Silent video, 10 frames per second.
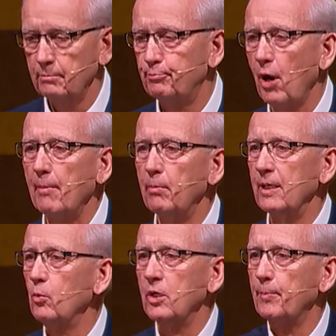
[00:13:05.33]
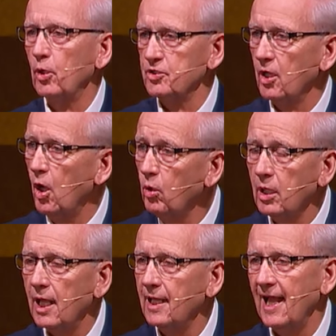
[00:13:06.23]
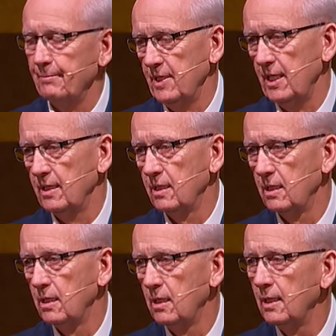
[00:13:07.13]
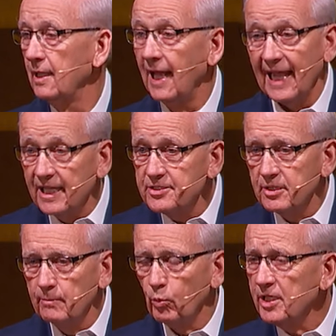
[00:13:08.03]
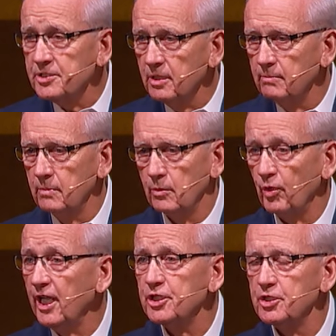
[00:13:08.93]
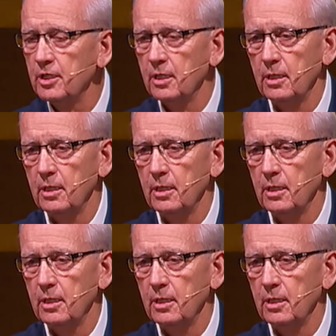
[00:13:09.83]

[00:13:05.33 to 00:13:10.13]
probably want a person a whole lot like me handsome, winsome, rich,